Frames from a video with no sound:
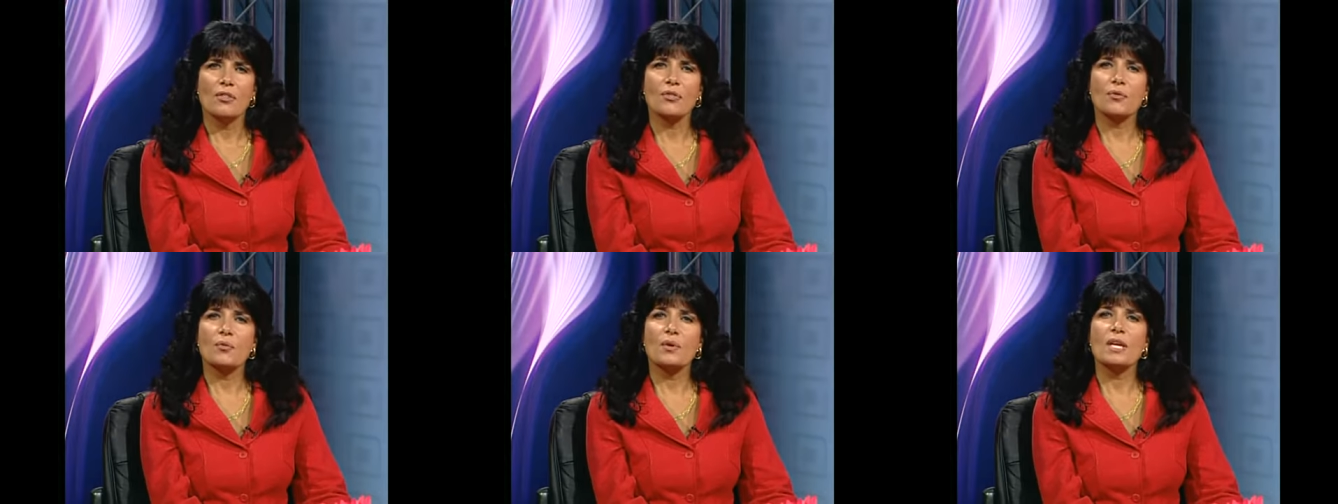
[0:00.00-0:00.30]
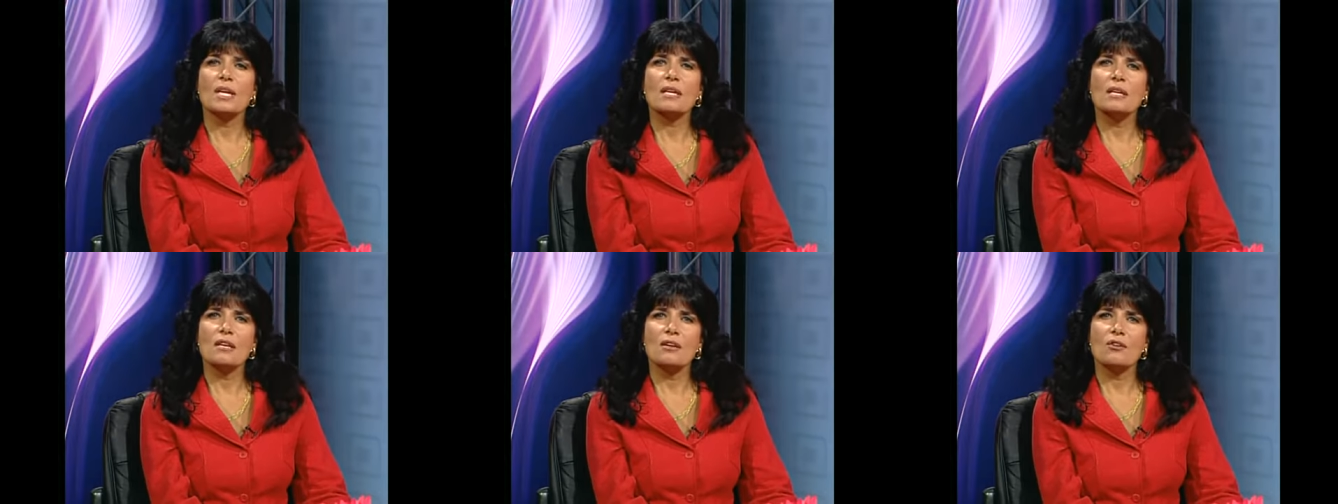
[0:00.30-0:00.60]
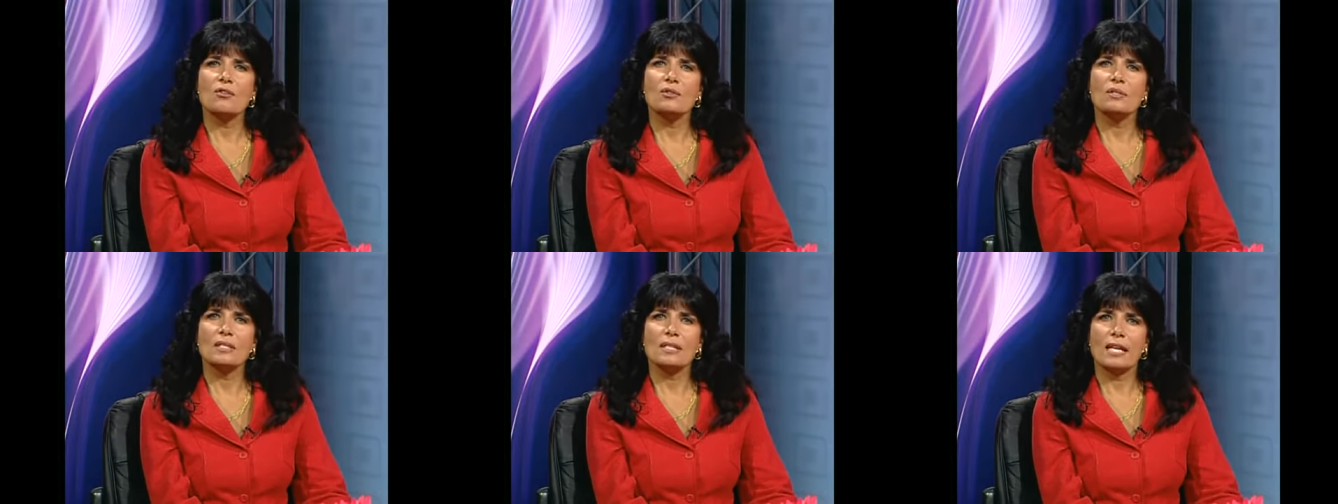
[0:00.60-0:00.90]
Three
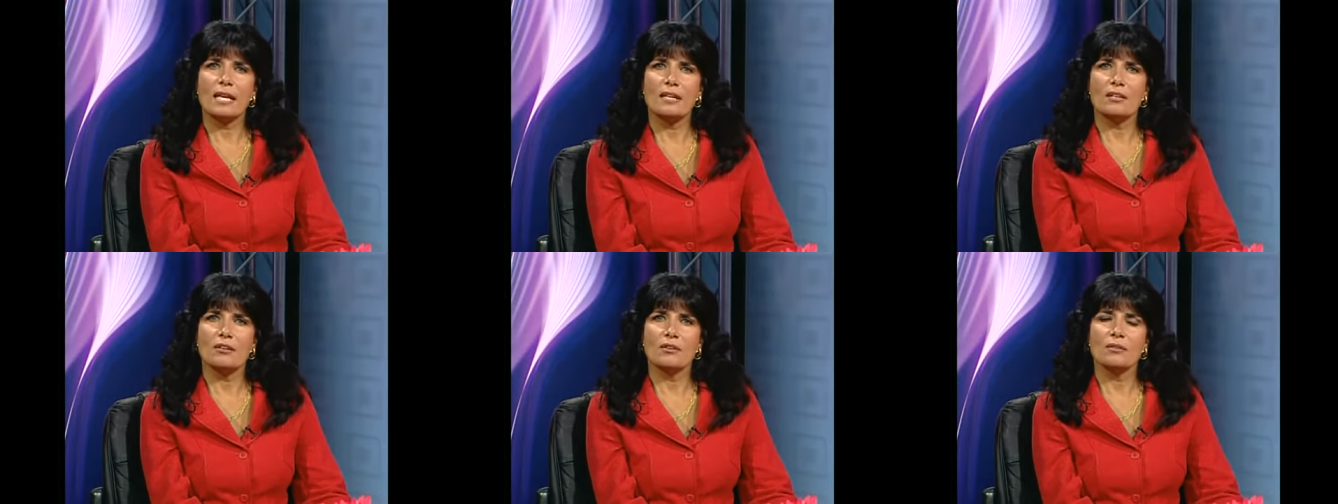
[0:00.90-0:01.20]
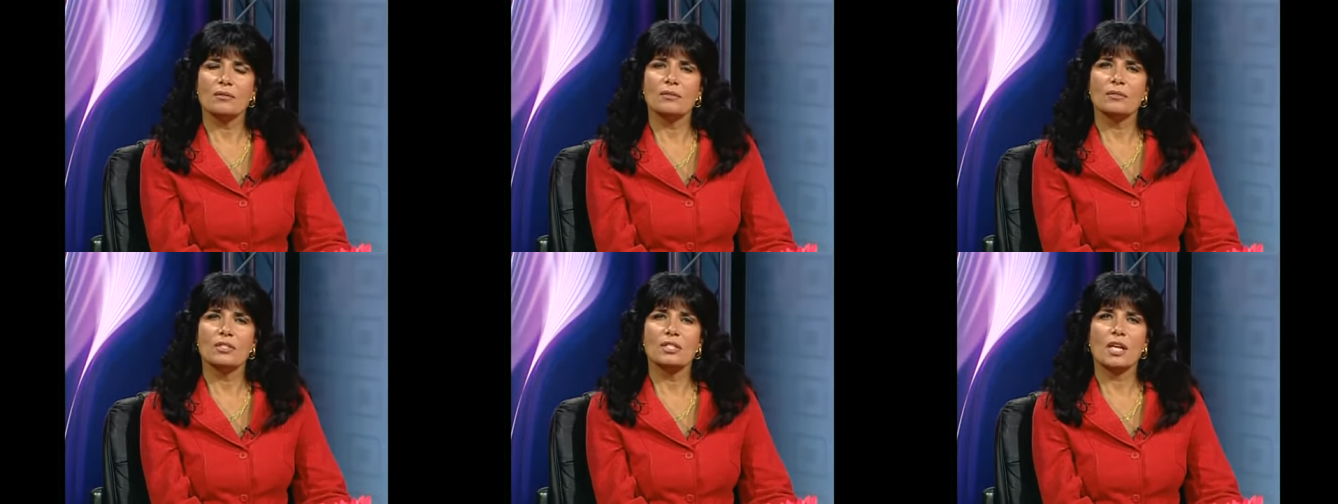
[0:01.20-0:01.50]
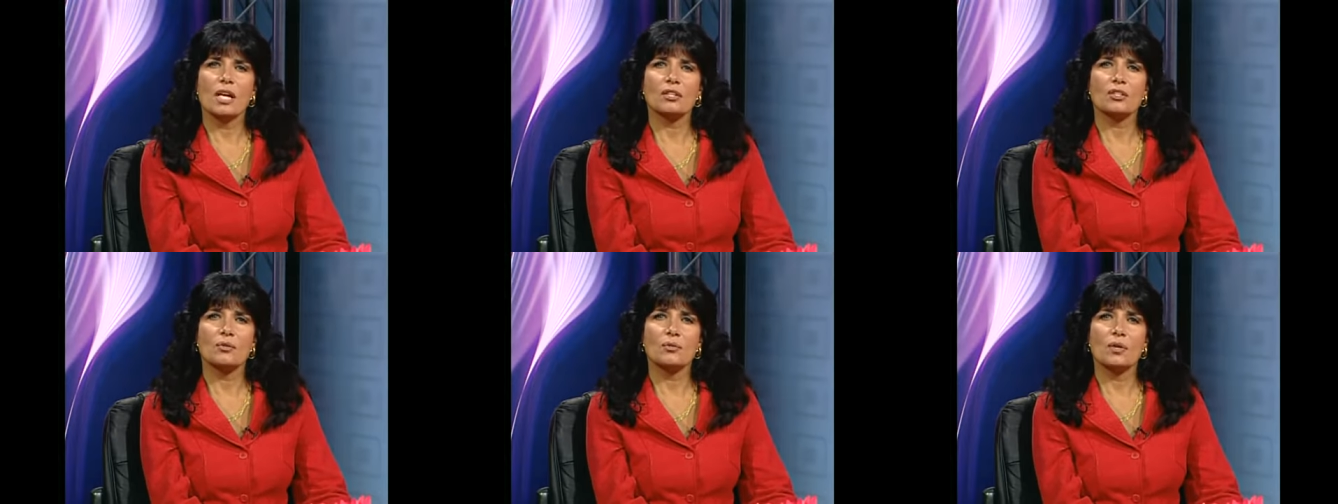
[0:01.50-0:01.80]
years later,
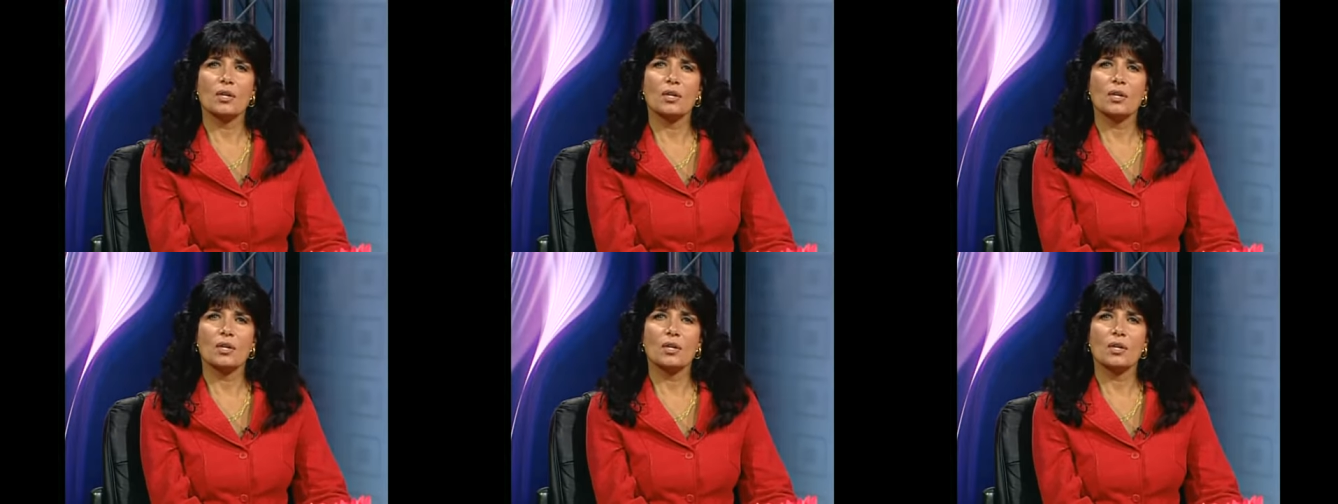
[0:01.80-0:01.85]
Dr.